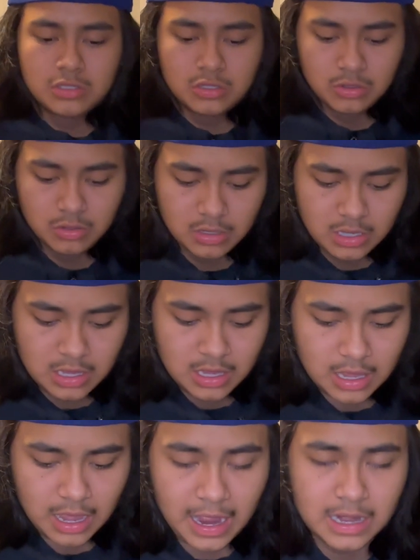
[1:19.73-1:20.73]
So
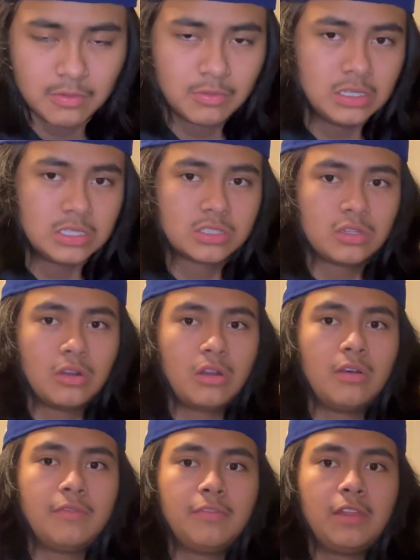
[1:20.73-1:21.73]
I didn't really start
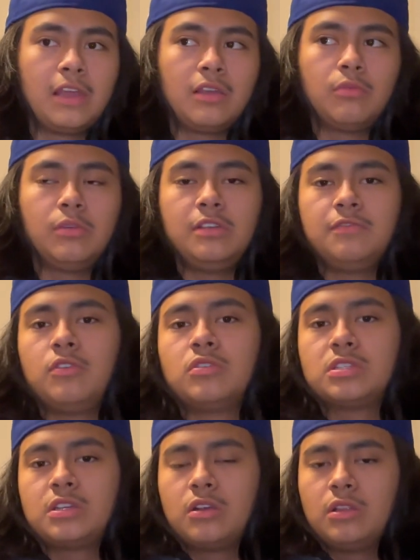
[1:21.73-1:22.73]
off like really
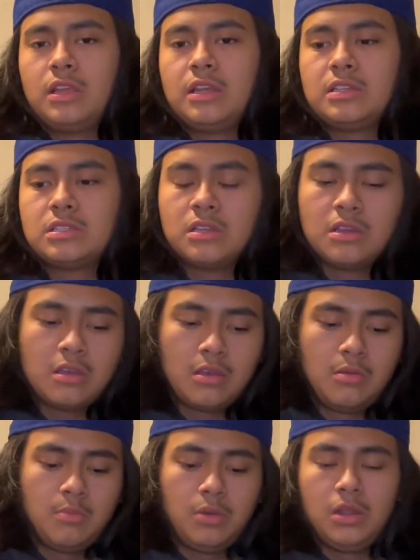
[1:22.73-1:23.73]
focusing on legs,
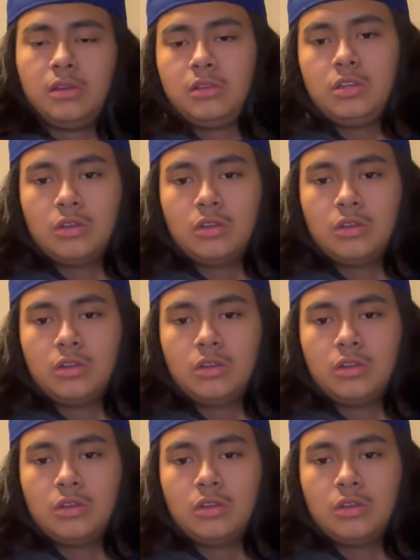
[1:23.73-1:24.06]
but